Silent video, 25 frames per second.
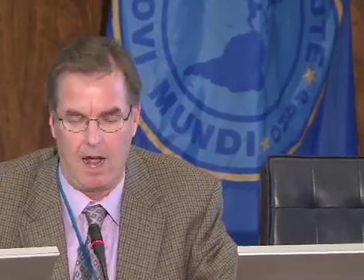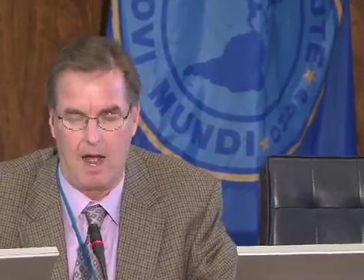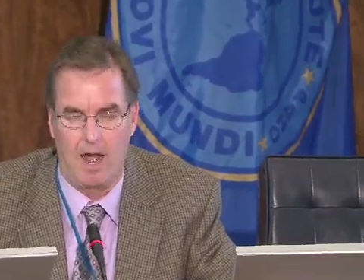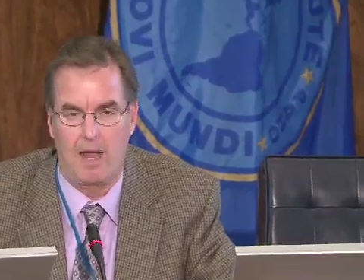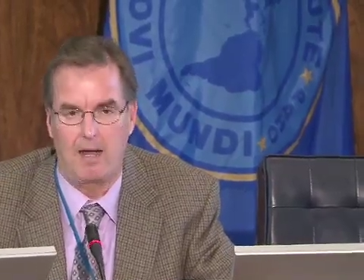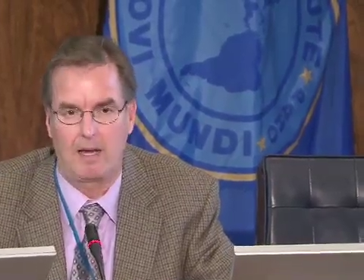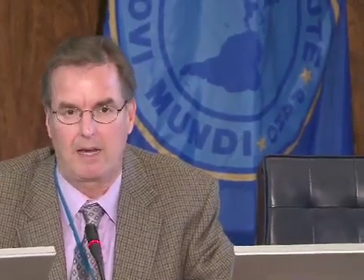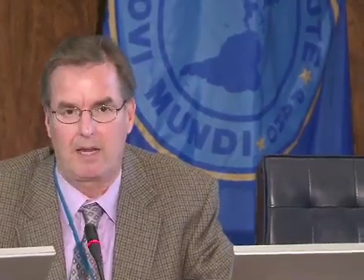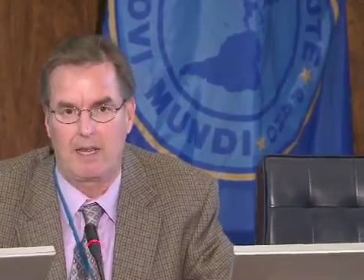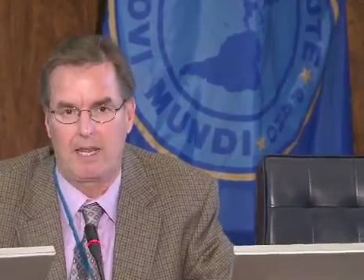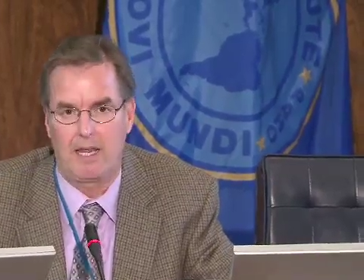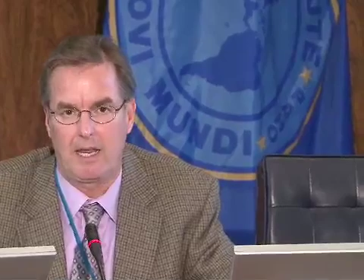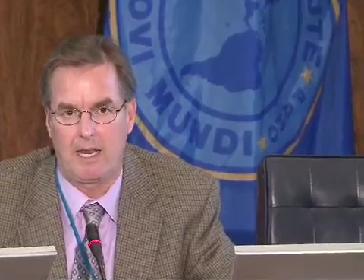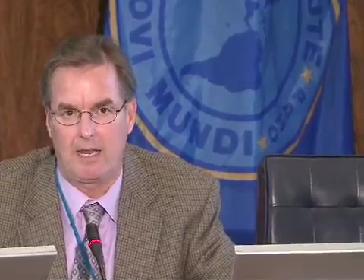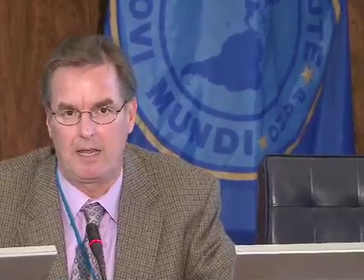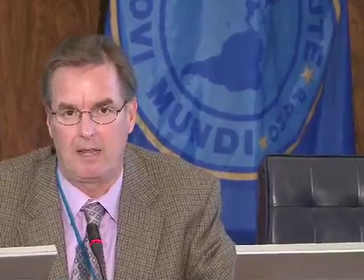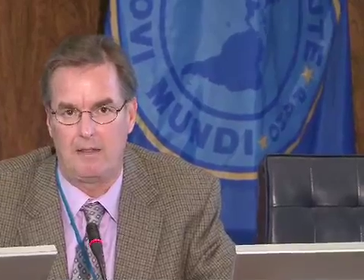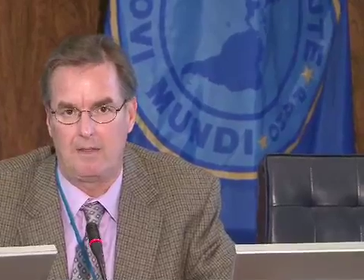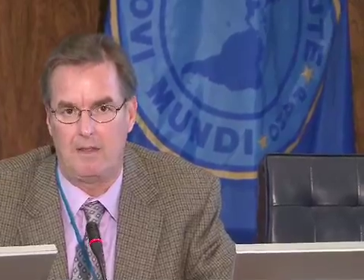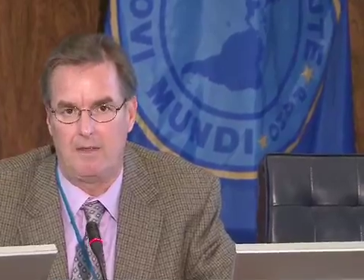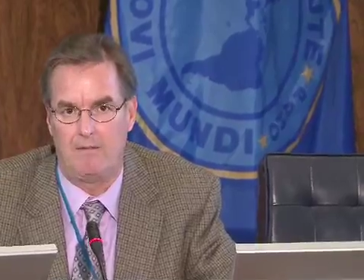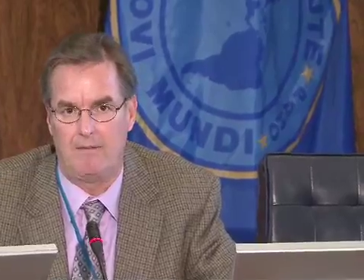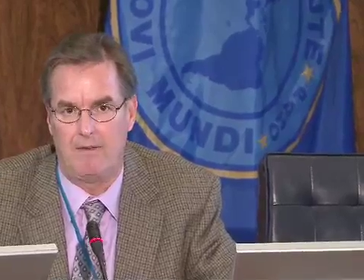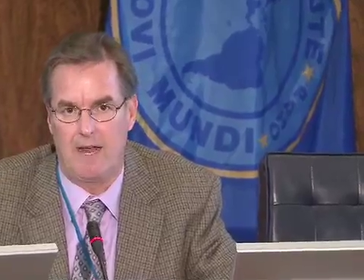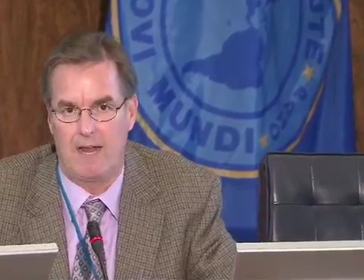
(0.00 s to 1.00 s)

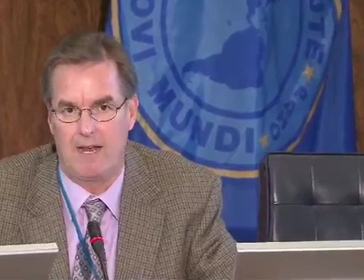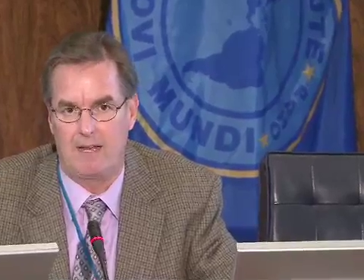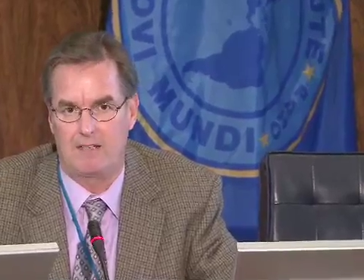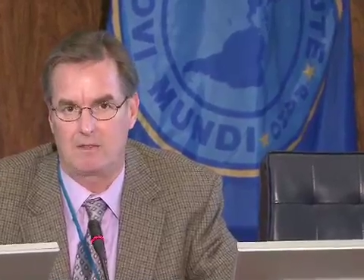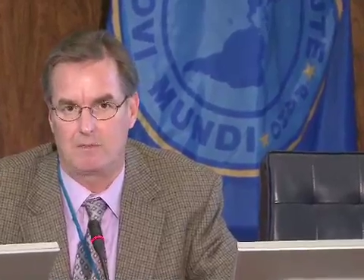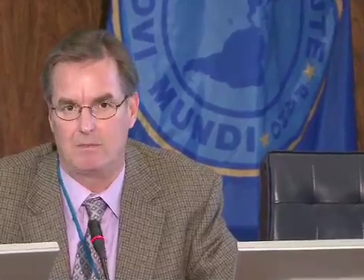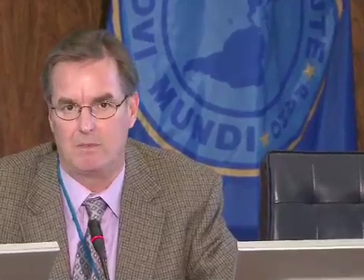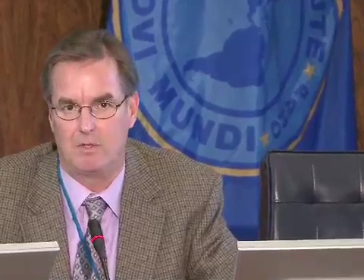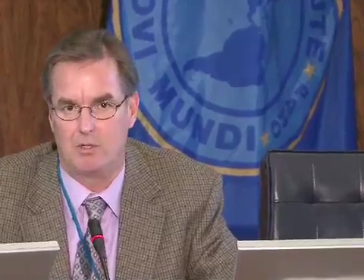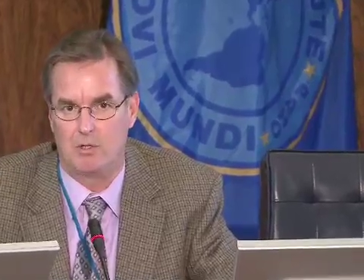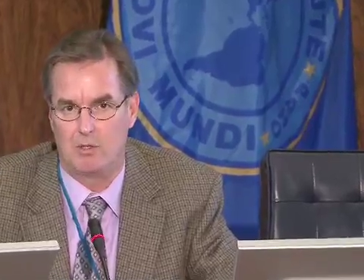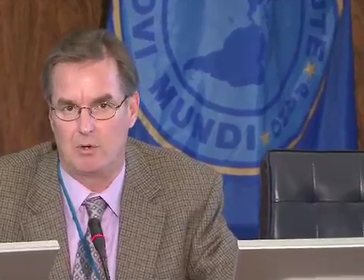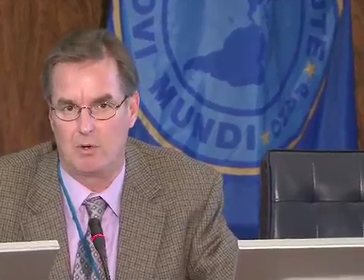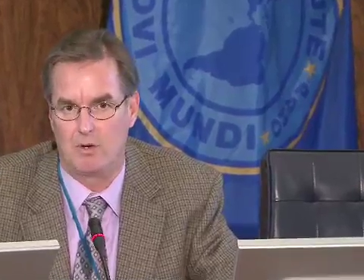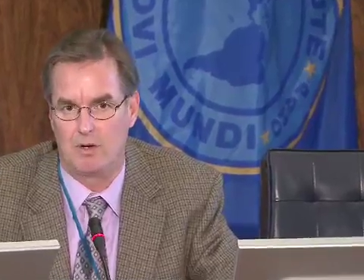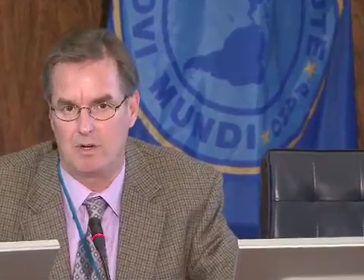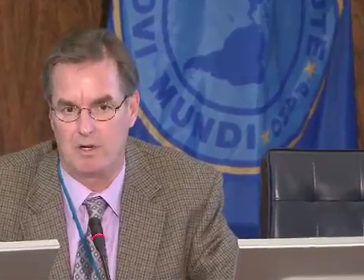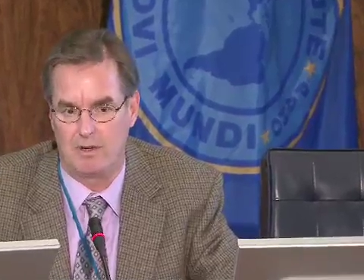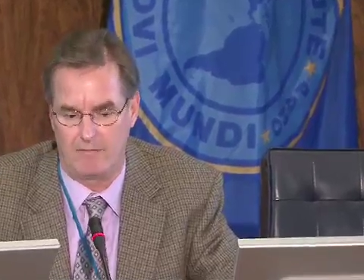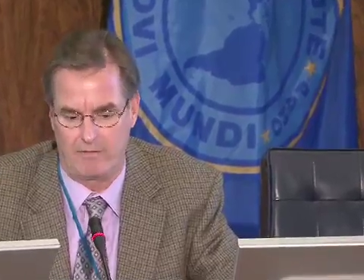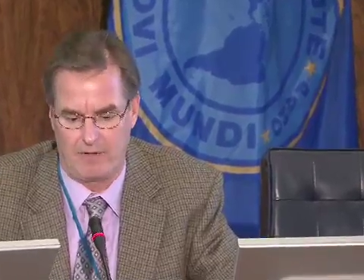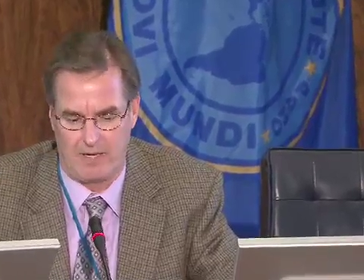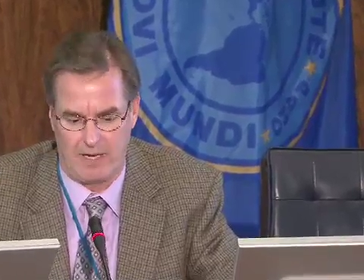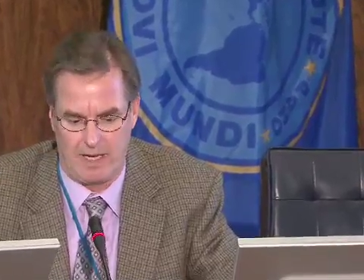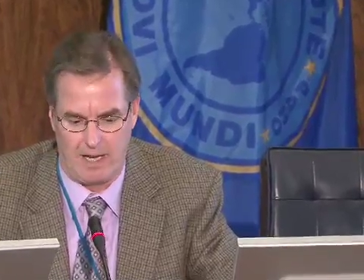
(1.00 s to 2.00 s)
Again, the vast
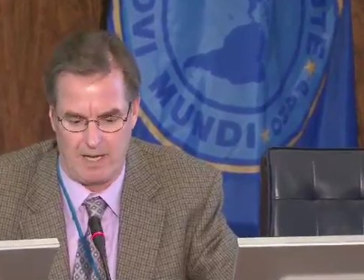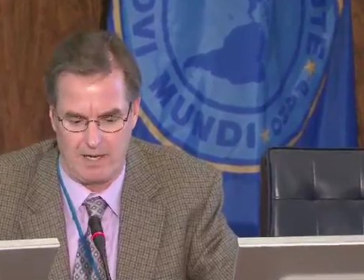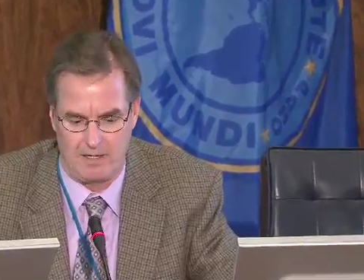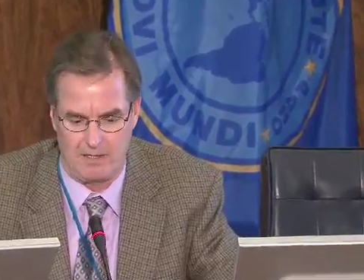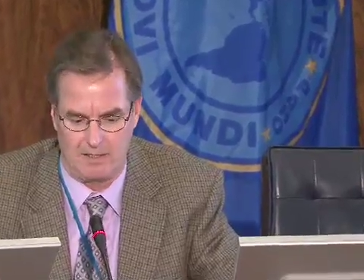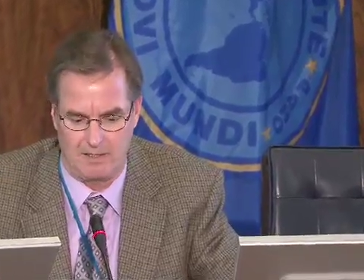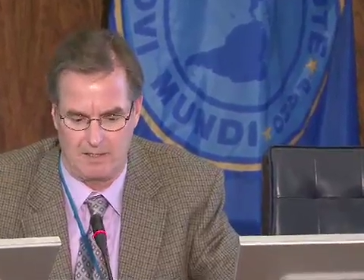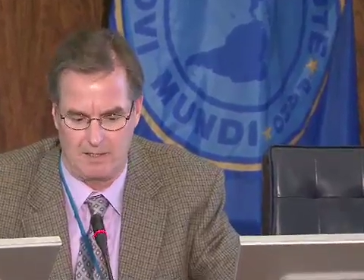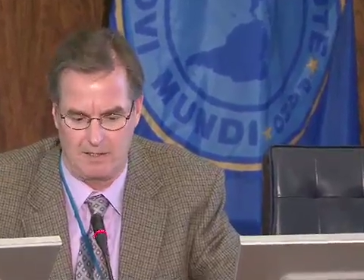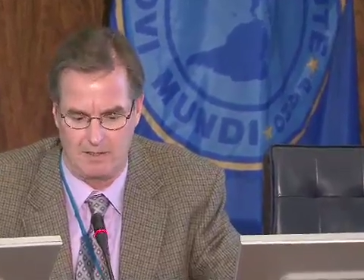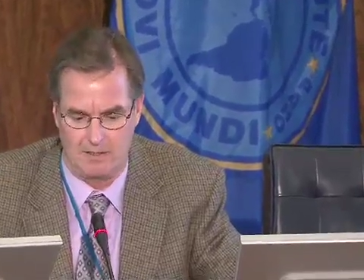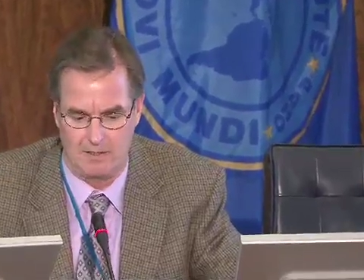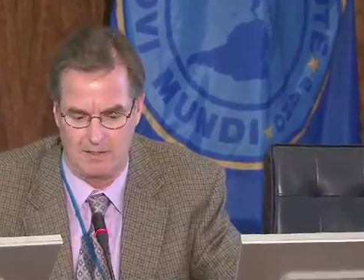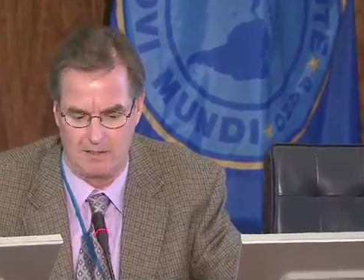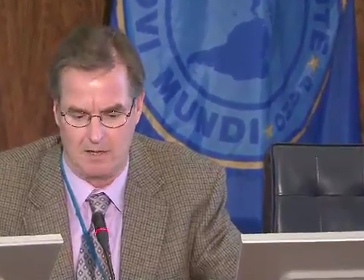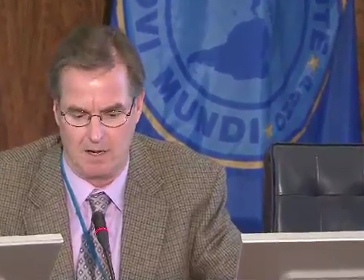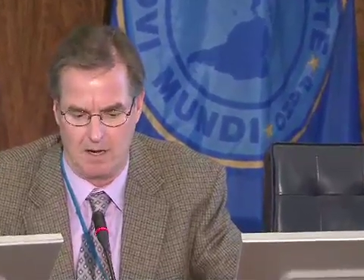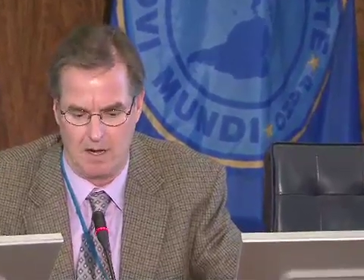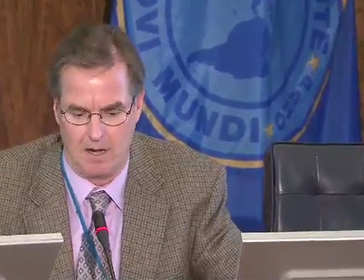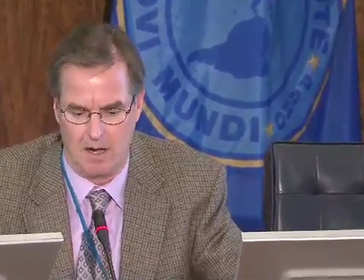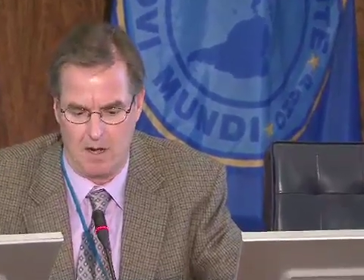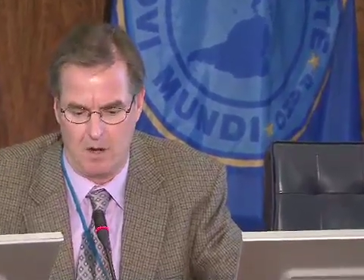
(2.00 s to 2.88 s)
majority of cases